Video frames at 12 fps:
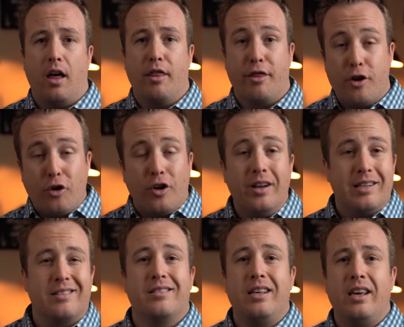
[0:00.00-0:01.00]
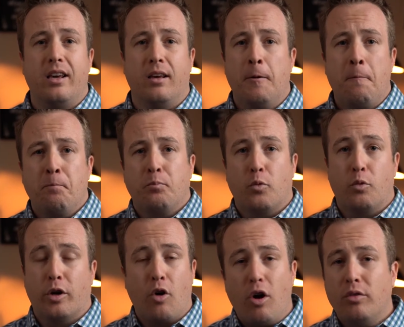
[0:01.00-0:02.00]
they're gonna see,
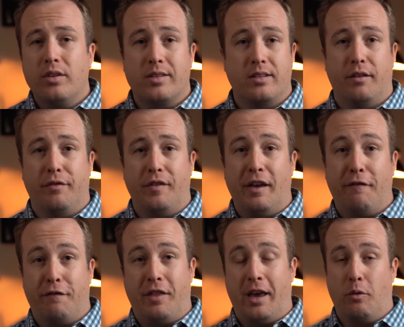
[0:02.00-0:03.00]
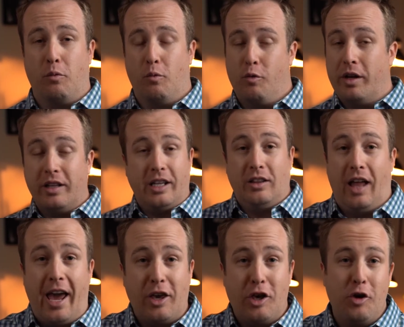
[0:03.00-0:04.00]
regardless of if they really
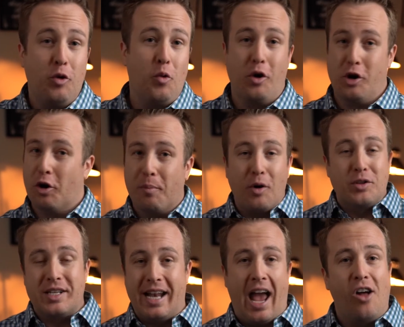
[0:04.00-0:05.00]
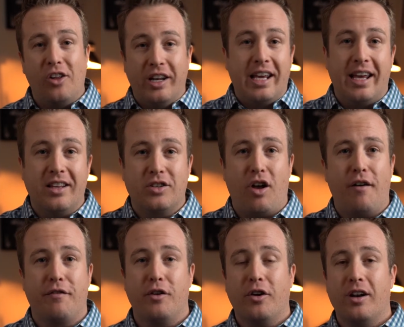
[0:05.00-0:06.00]
like you or your personality hits
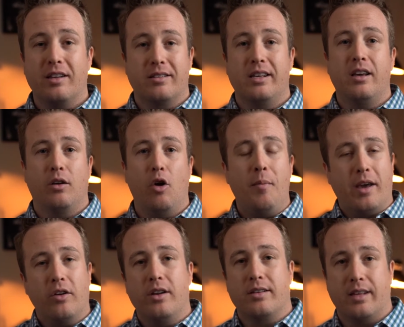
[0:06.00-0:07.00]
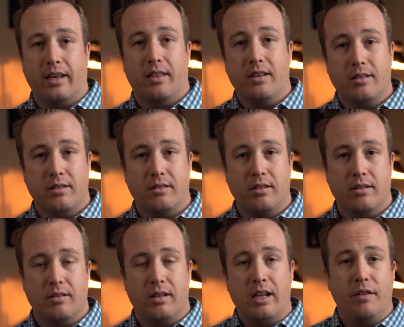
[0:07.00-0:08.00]
off, they're gonna see, oh my goodness,
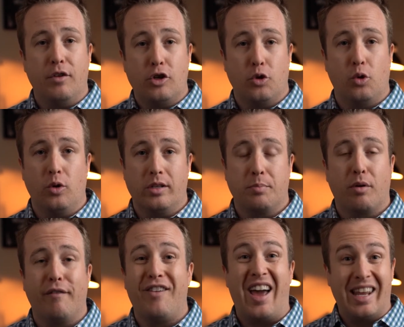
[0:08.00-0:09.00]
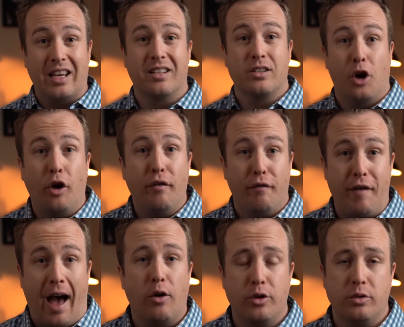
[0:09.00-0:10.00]
this individual is providing a ton of
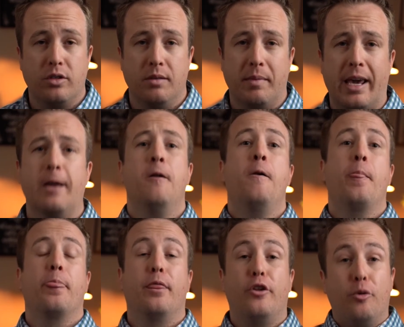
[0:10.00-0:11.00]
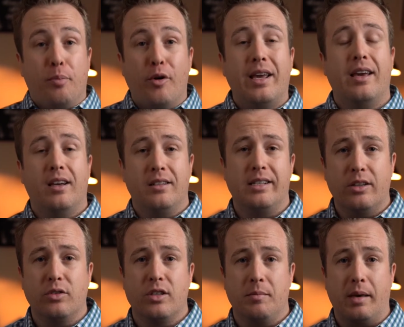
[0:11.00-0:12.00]
value to me. They're bringing a
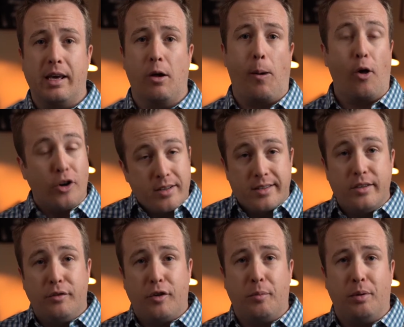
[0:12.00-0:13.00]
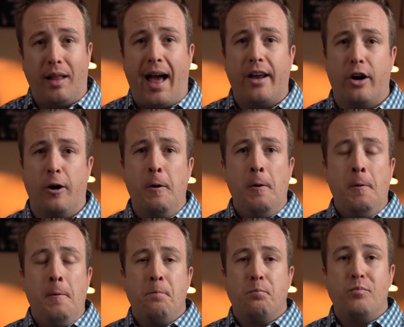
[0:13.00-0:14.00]
deal to me on a silver platter
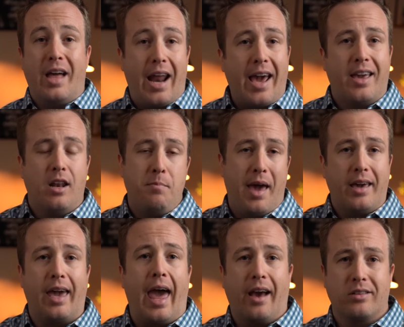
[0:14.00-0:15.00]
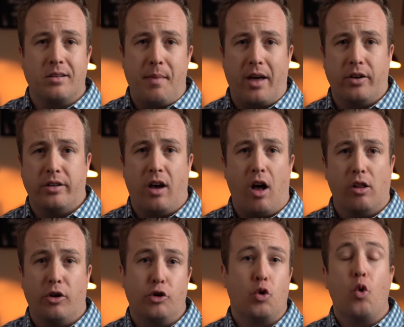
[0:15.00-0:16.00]
that I can make X amount of
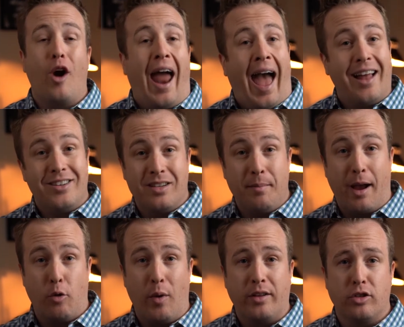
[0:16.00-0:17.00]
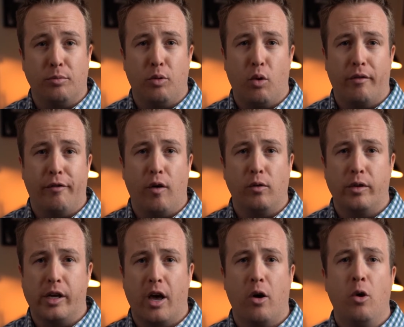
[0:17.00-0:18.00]
dollars or add to my rental
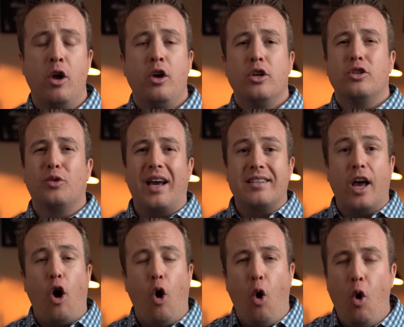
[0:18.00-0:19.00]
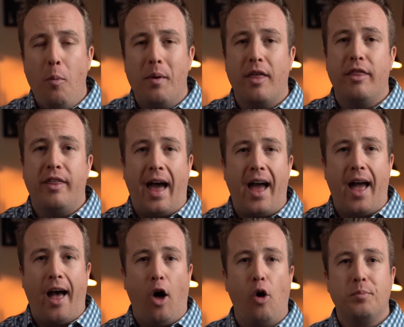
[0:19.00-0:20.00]
portfolio. So guys, I hope that
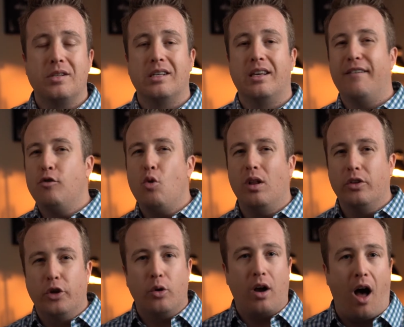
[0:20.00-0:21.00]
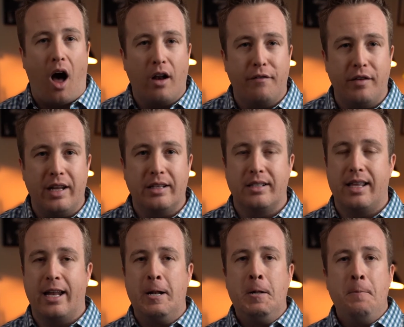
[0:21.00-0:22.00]
helps give you a little confidence
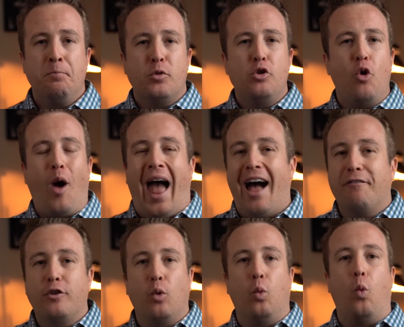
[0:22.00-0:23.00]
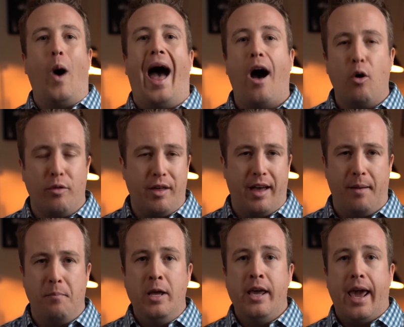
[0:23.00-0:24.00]
that you don't have to wow
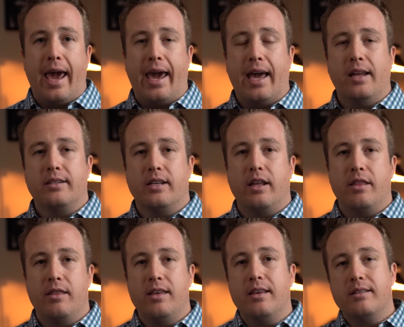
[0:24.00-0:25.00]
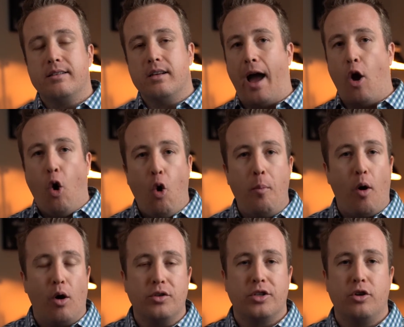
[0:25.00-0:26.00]
them. And this, I hope,
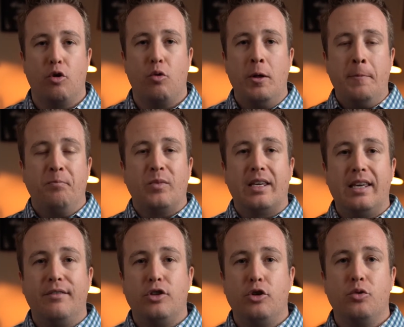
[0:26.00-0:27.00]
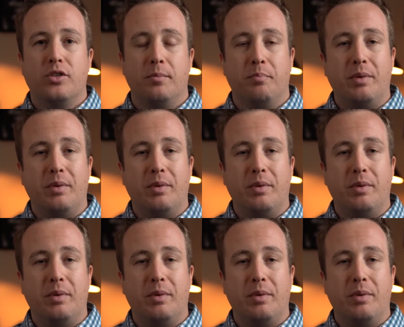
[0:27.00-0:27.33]
also gives you some